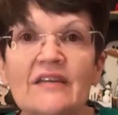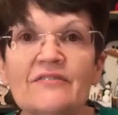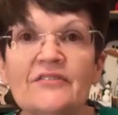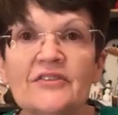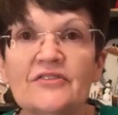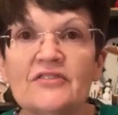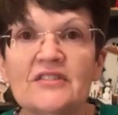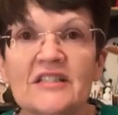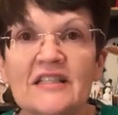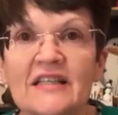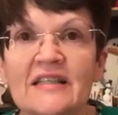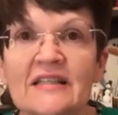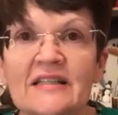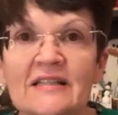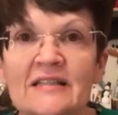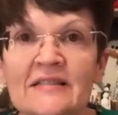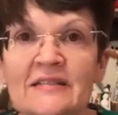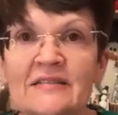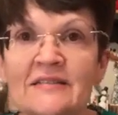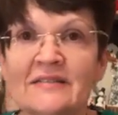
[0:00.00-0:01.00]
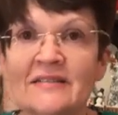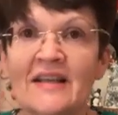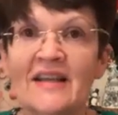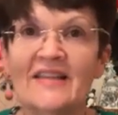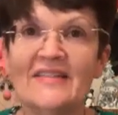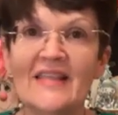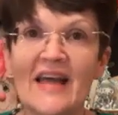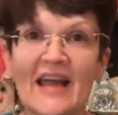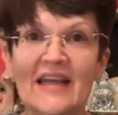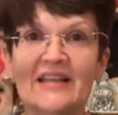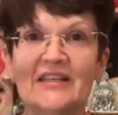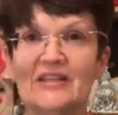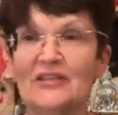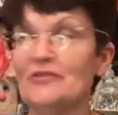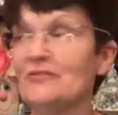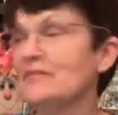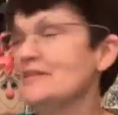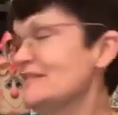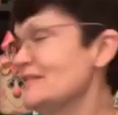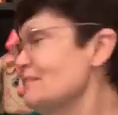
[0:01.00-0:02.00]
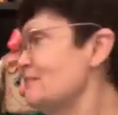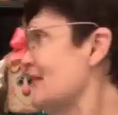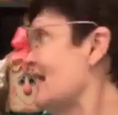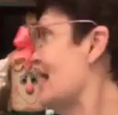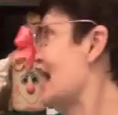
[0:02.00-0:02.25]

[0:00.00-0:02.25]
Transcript: If you didn't, thank you, Miss